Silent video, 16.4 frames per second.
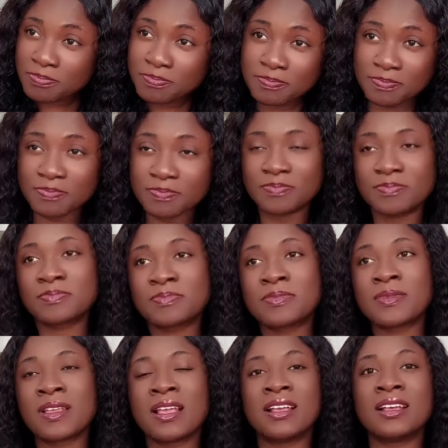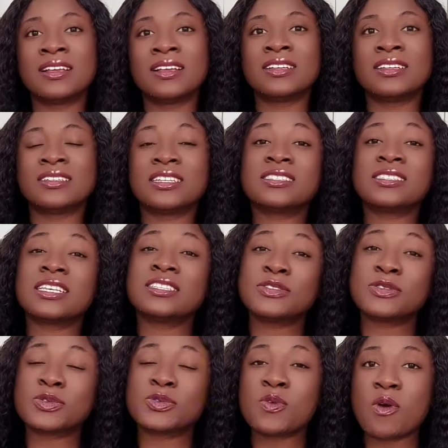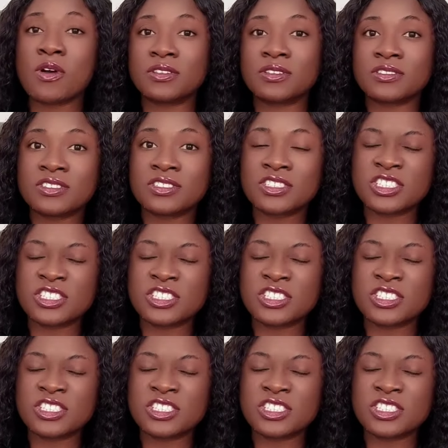They say this one,